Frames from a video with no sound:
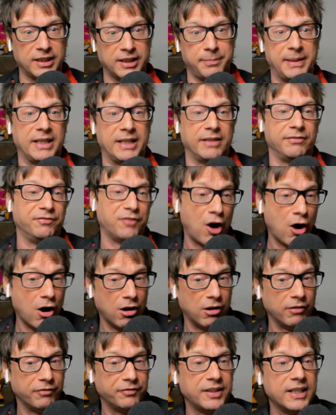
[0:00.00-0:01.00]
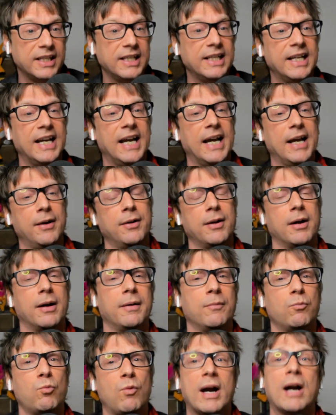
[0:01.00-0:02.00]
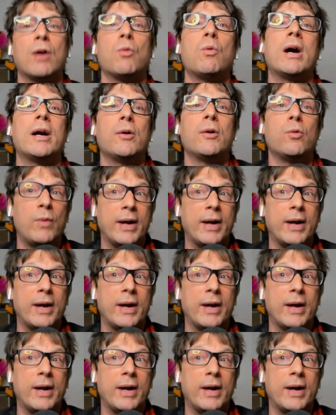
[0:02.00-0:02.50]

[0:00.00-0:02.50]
to be involved and uh, where we,